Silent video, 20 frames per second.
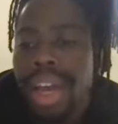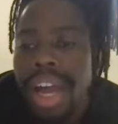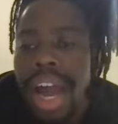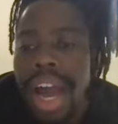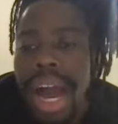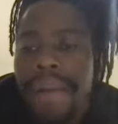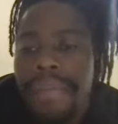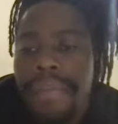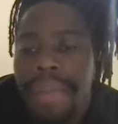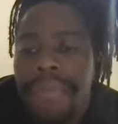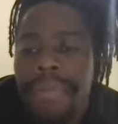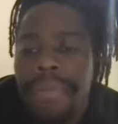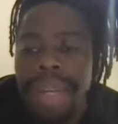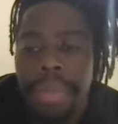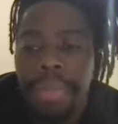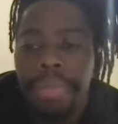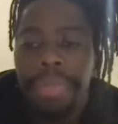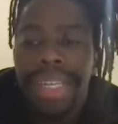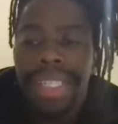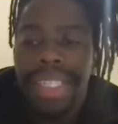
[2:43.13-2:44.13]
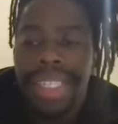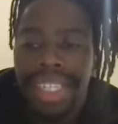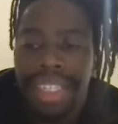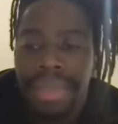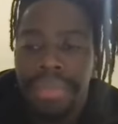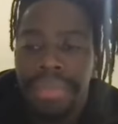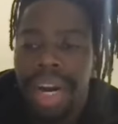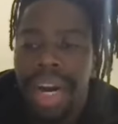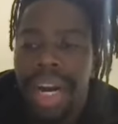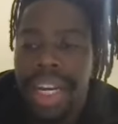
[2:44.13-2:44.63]
I've been in business
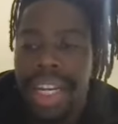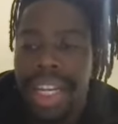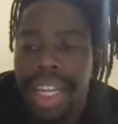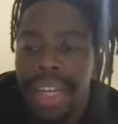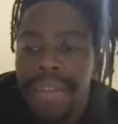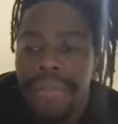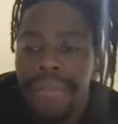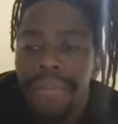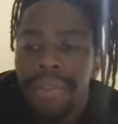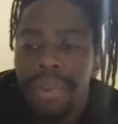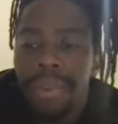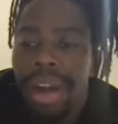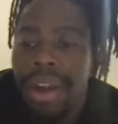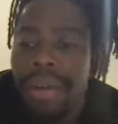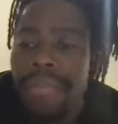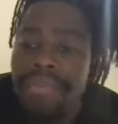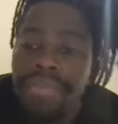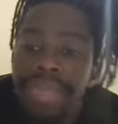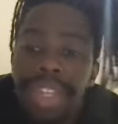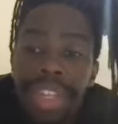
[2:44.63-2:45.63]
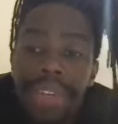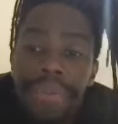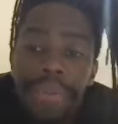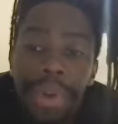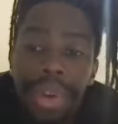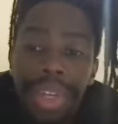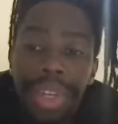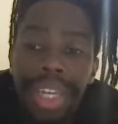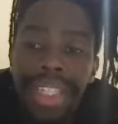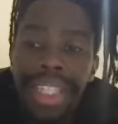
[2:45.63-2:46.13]
and marketing for about nearly
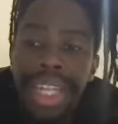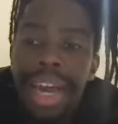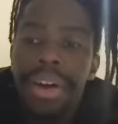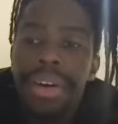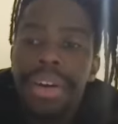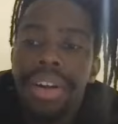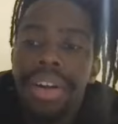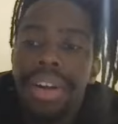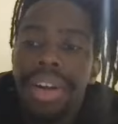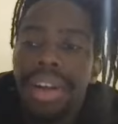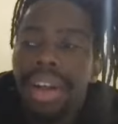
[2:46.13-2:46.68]
4 years now.